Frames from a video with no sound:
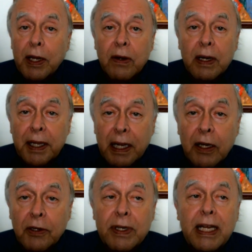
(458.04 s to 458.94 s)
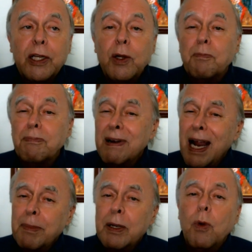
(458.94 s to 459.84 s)
while you're in the country, and you
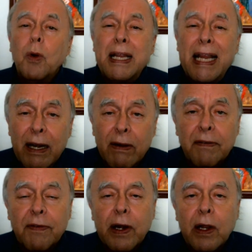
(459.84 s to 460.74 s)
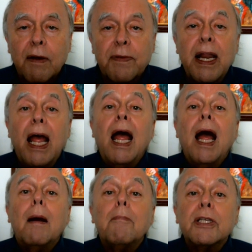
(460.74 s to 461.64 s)
probably won't hear it very often,
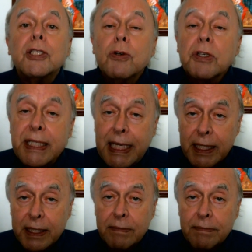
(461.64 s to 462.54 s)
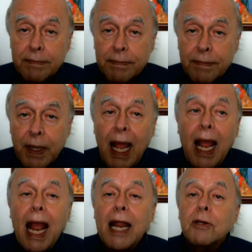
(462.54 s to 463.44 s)
but you'll see it,
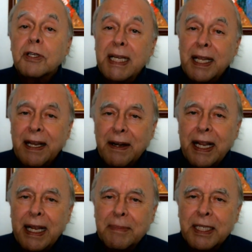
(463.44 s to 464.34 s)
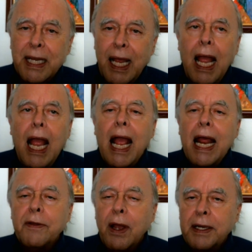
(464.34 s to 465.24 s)
and you'll see their names.
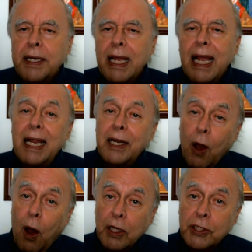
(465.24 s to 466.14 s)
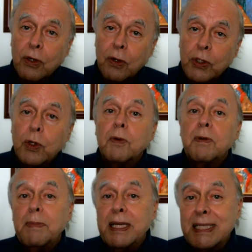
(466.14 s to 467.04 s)
And also, you'll
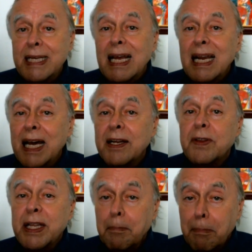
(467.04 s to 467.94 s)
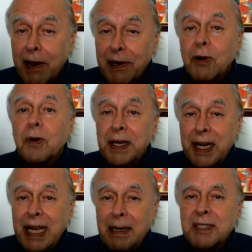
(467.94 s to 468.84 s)
be seeing a lot of the barrio
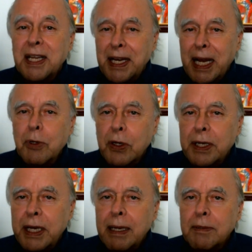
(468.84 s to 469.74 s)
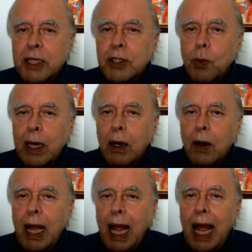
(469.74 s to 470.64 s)
names, the neighborhood names as well.